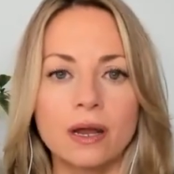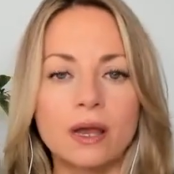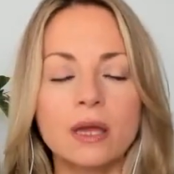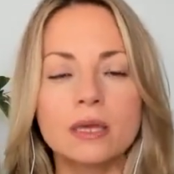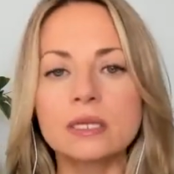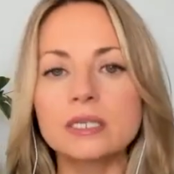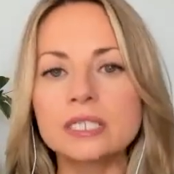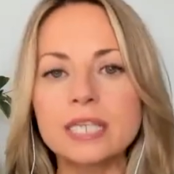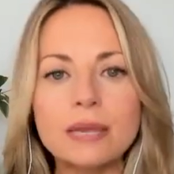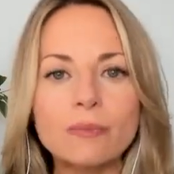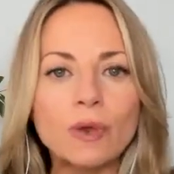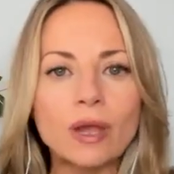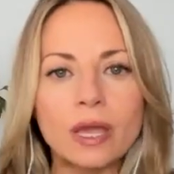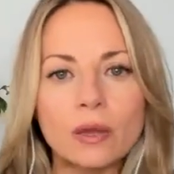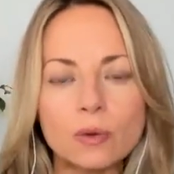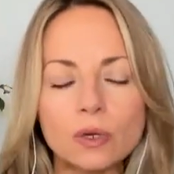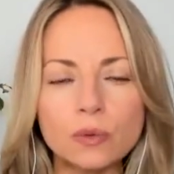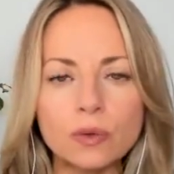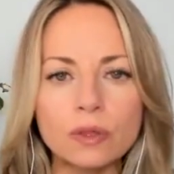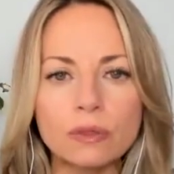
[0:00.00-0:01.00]
the same way I
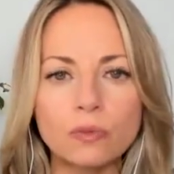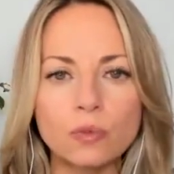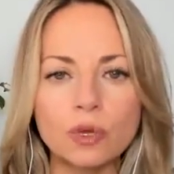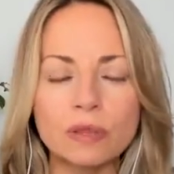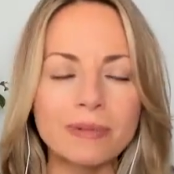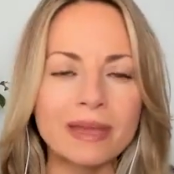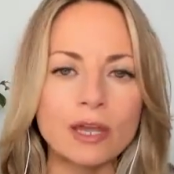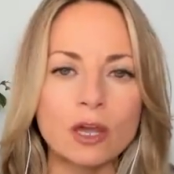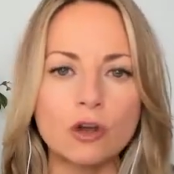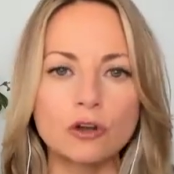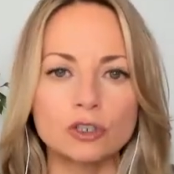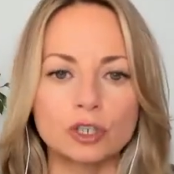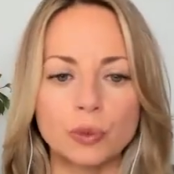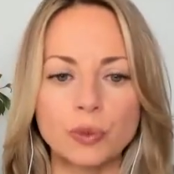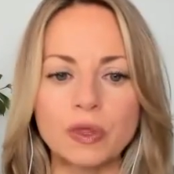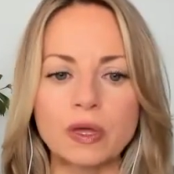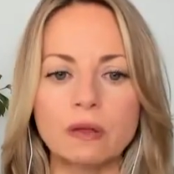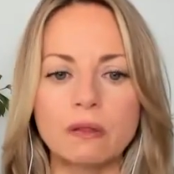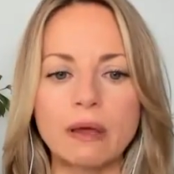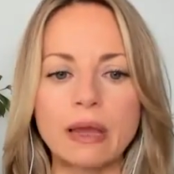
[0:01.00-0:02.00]
would with my coach or
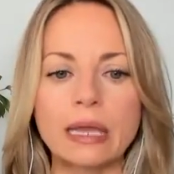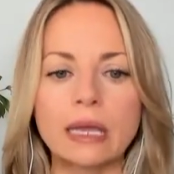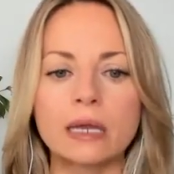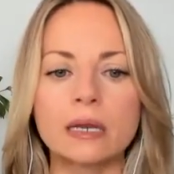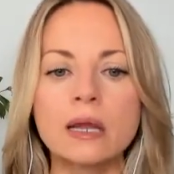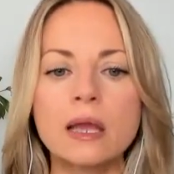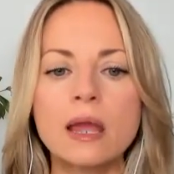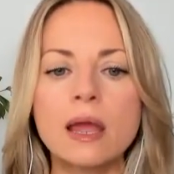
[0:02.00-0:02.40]
with a client.